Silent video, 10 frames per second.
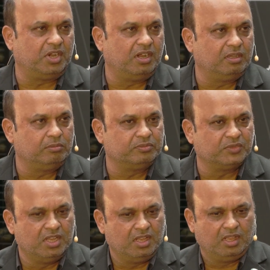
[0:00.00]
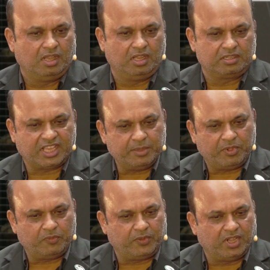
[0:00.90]
um, uh, type
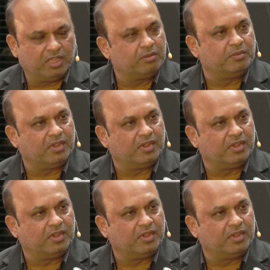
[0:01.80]
of uh,